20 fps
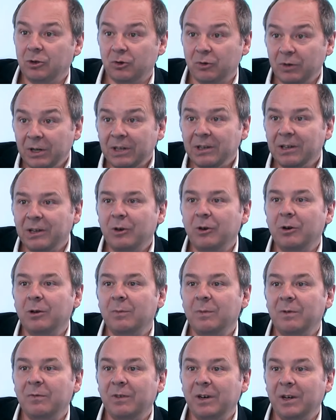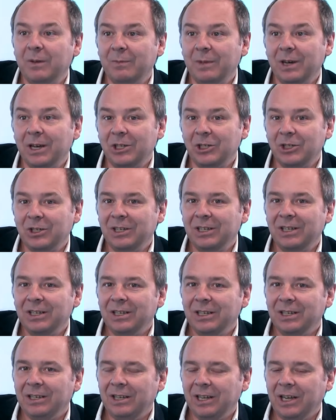shrink the economy very much,
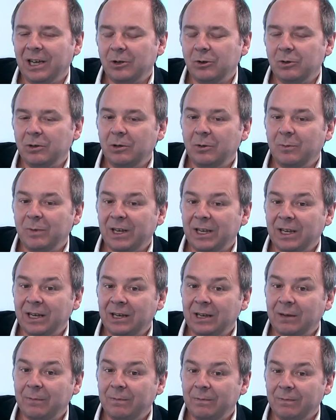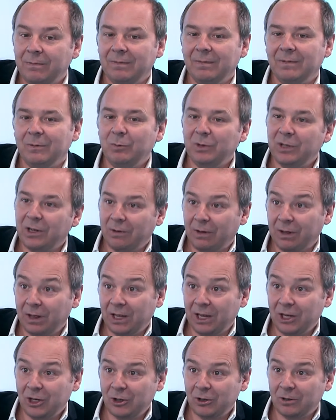they actually you might end up with a
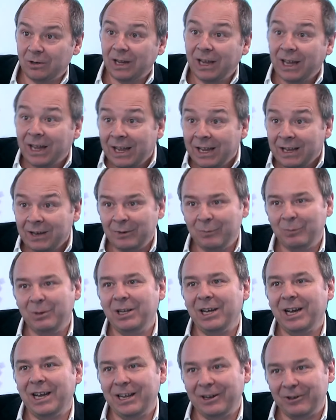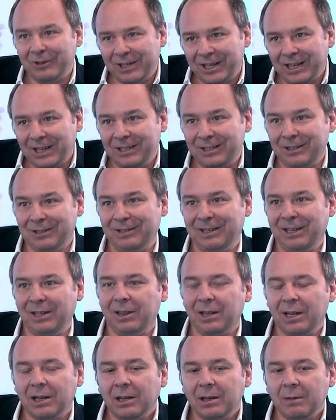recession and with higher debt,
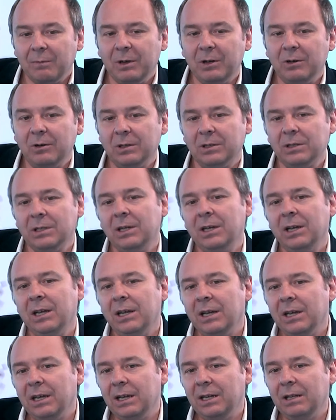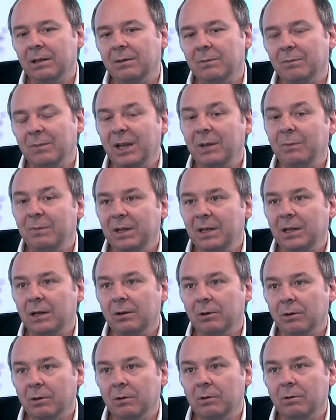exactly because it might be the
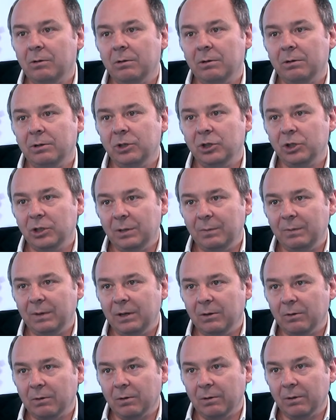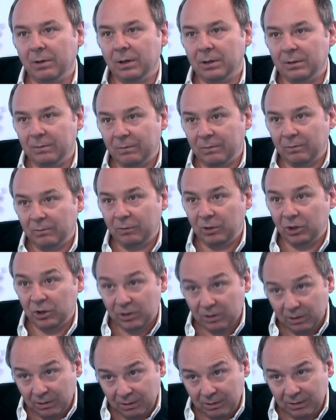low GDP growth
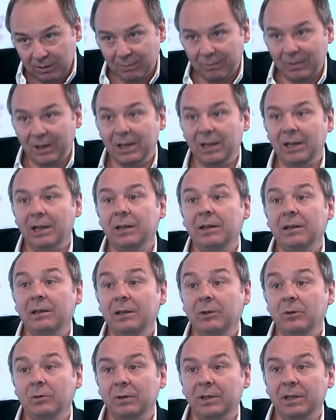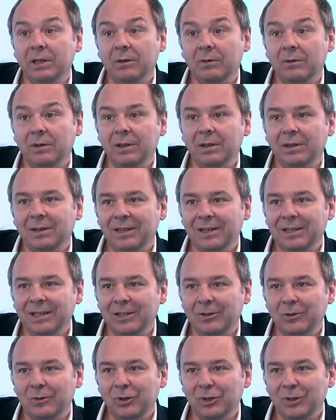which might lead to an increase in the
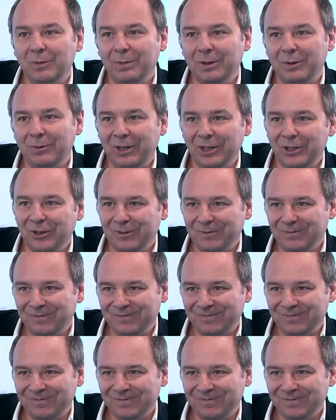debt-to-GDP ratio.